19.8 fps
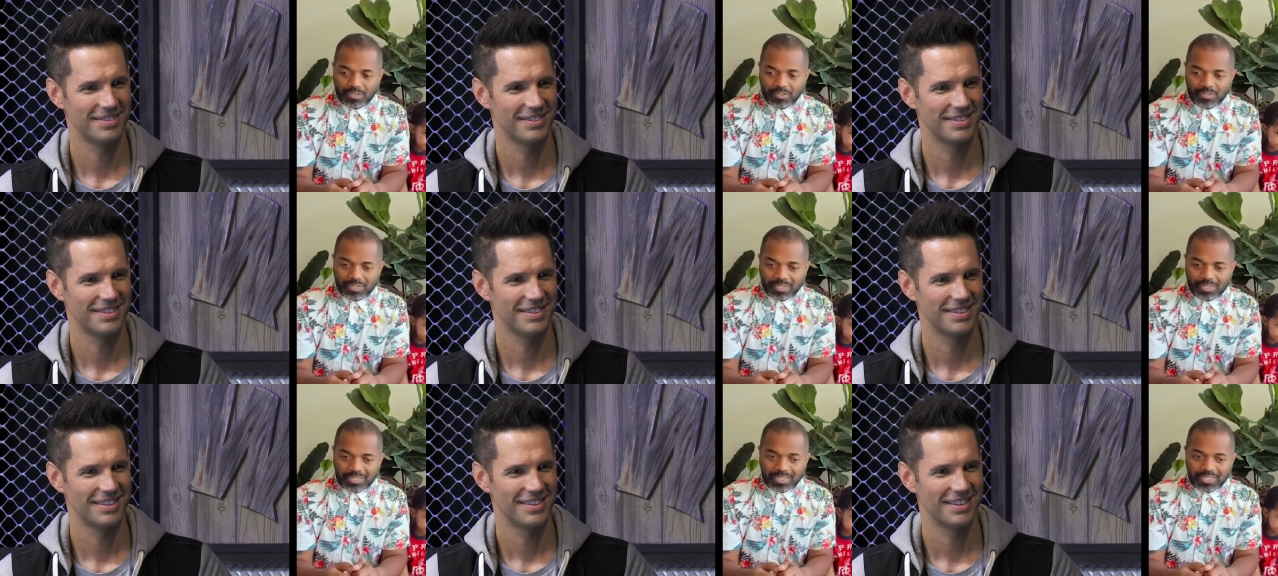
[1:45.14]

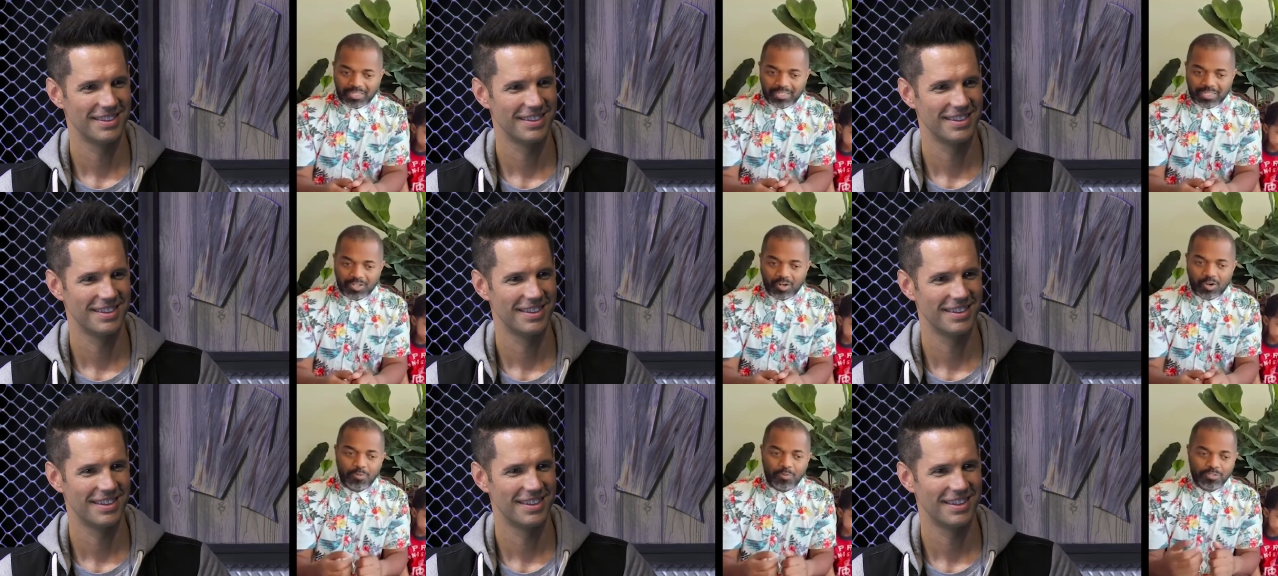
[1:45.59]

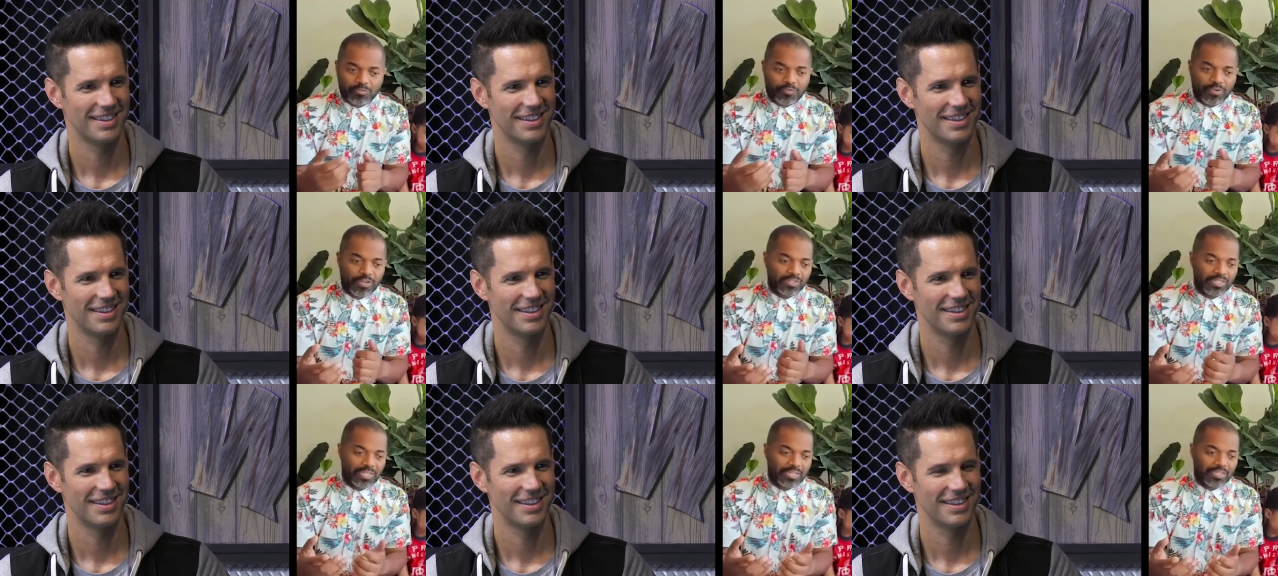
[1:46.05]
Speaker 1: it almost
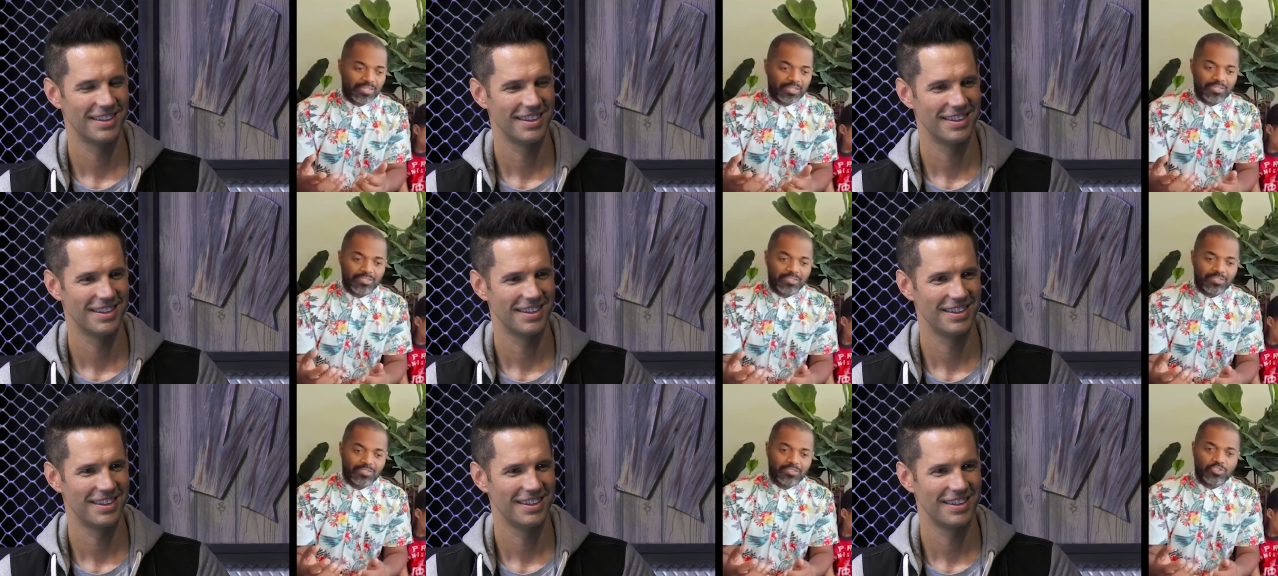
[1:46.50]
felt like
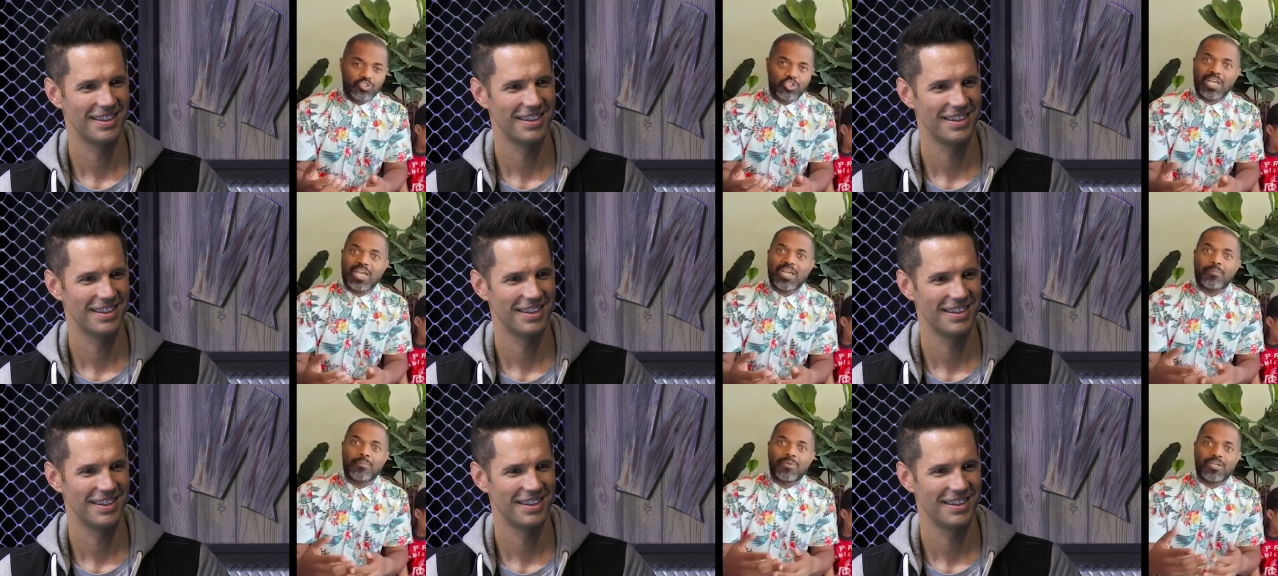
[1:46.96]

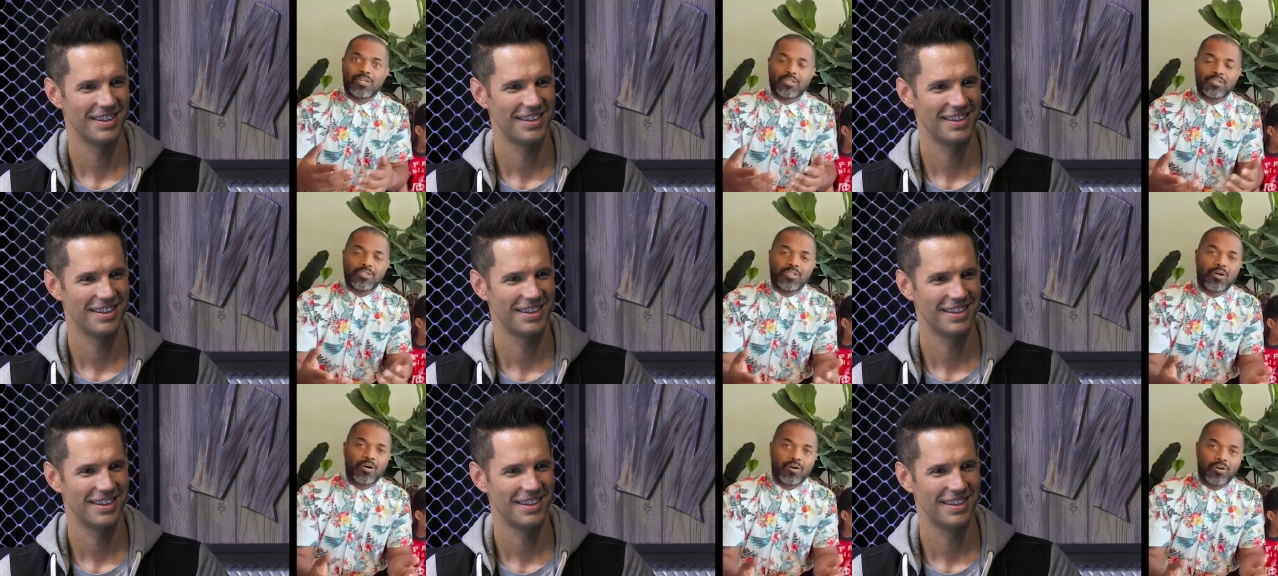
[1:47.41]
jamming
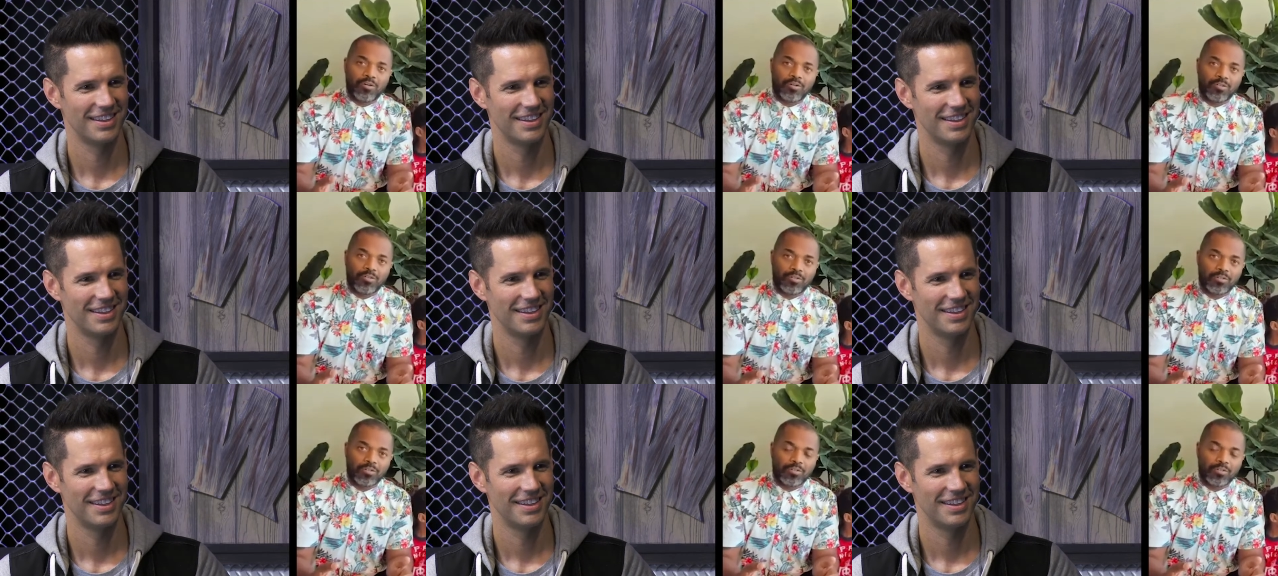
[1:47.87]

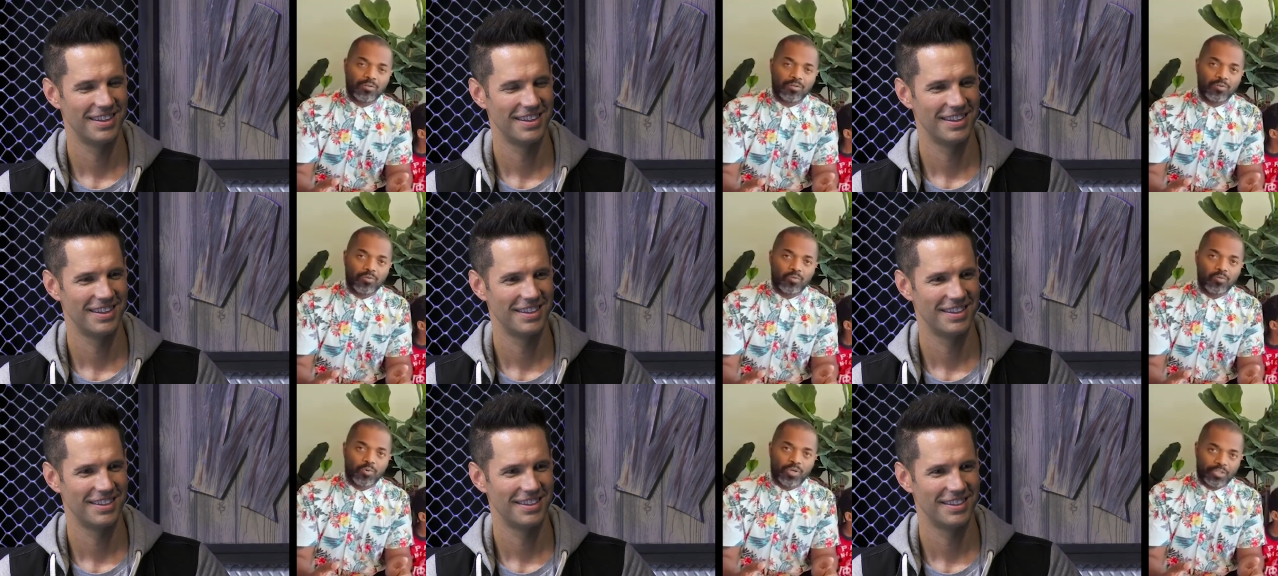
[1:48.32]
along
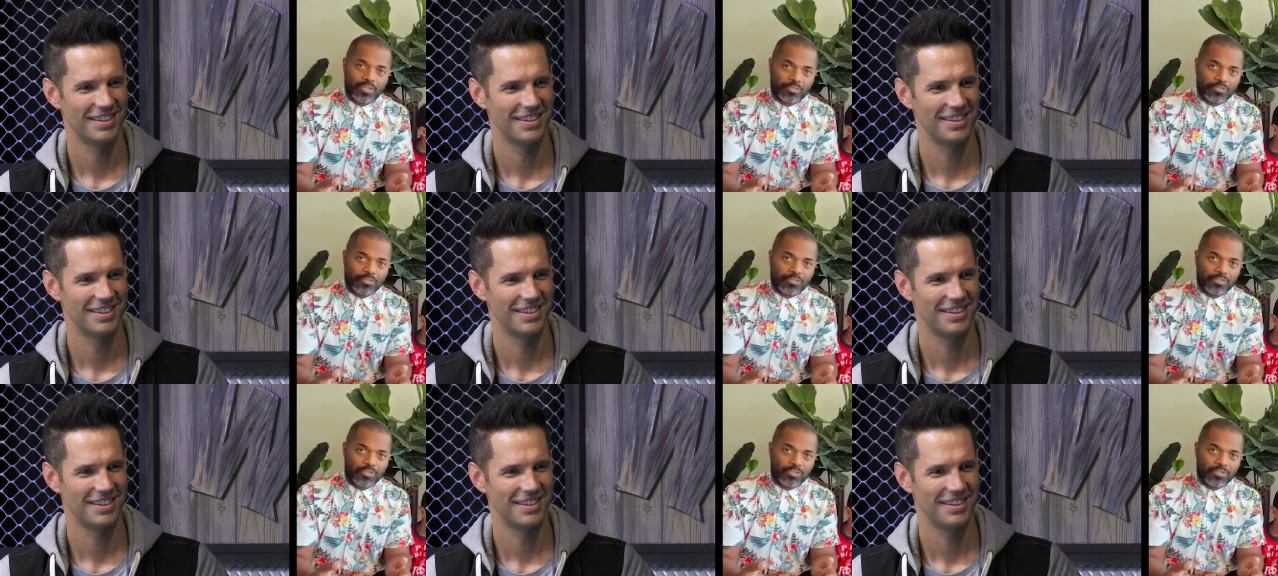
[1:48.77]
with